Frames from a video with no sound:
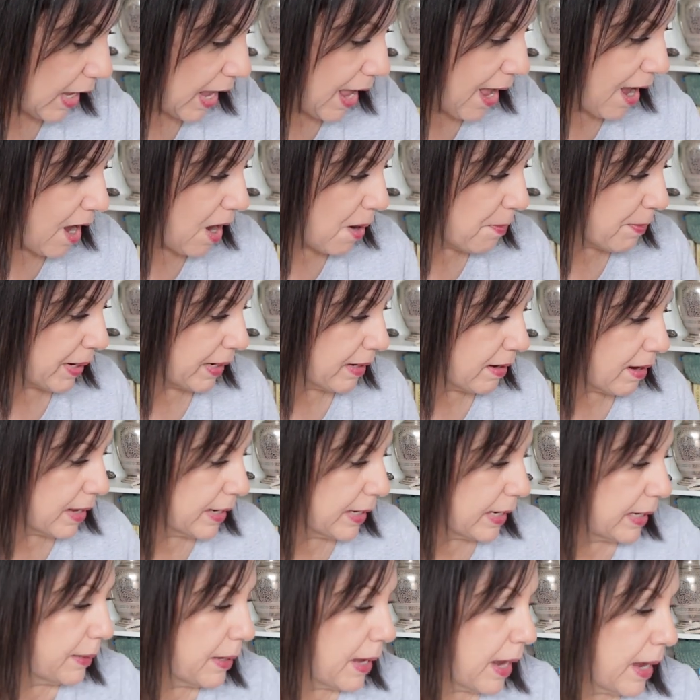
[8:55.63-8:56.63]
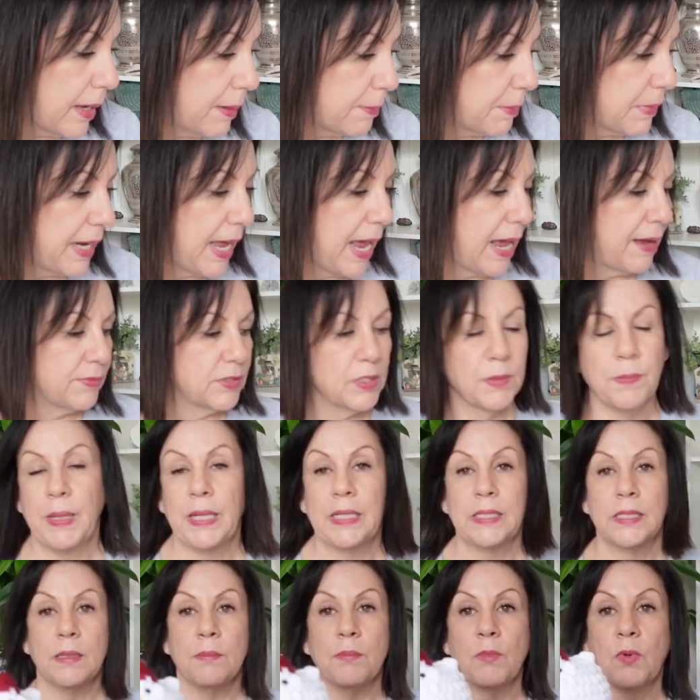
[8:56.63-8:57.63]
oh my god, I'm going to have to make
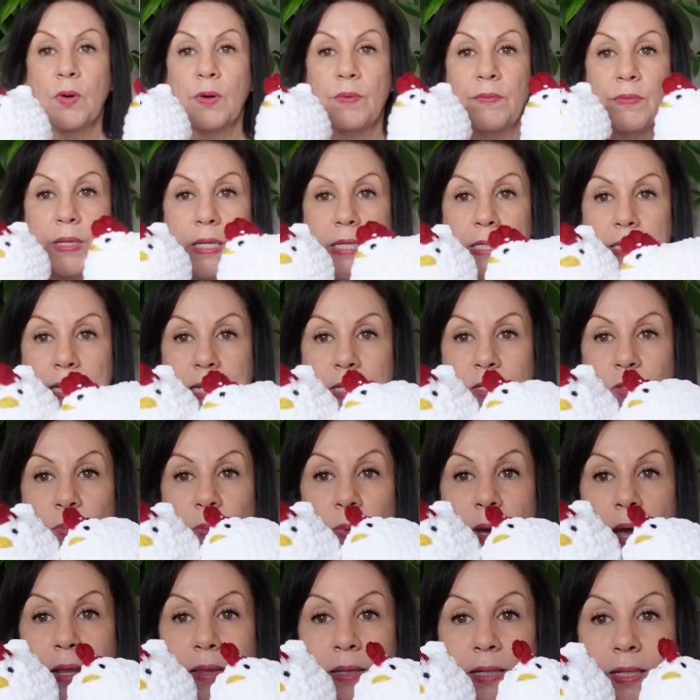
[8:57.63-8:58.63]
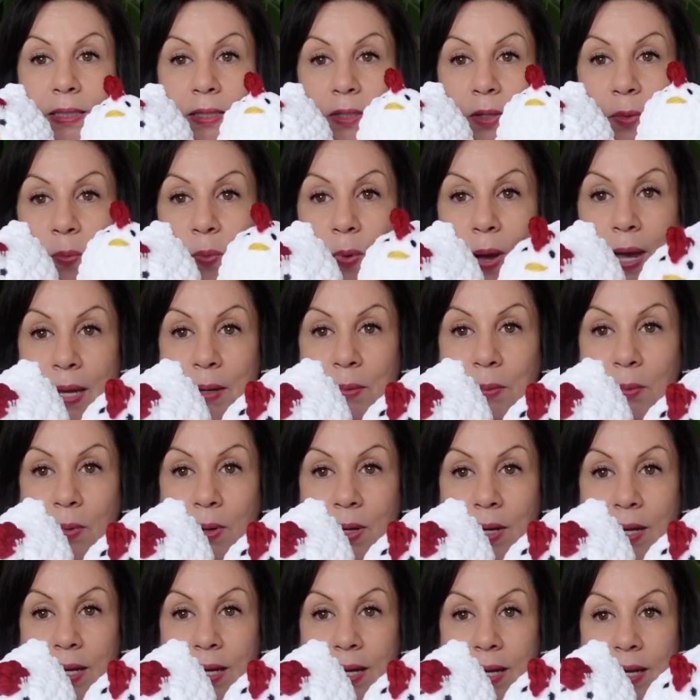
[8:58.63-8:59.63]
some more of these as well. Look at the white
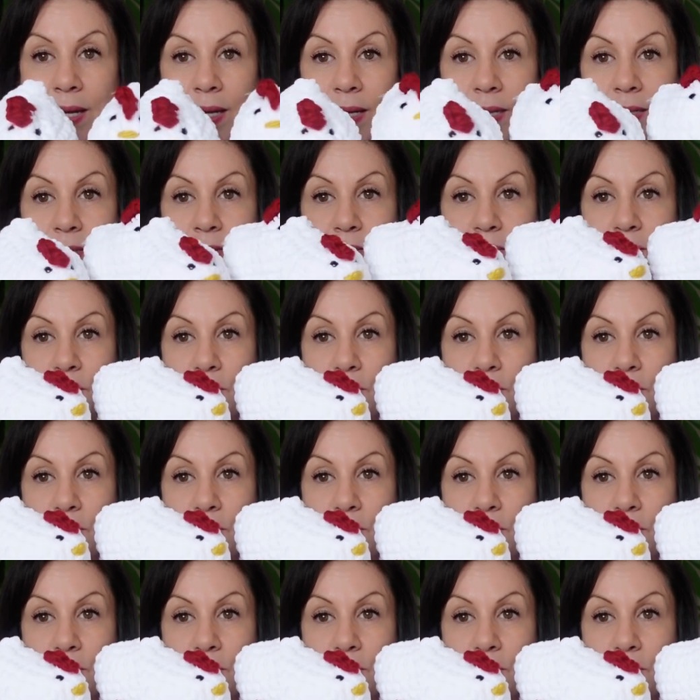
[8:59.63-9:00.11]
ones.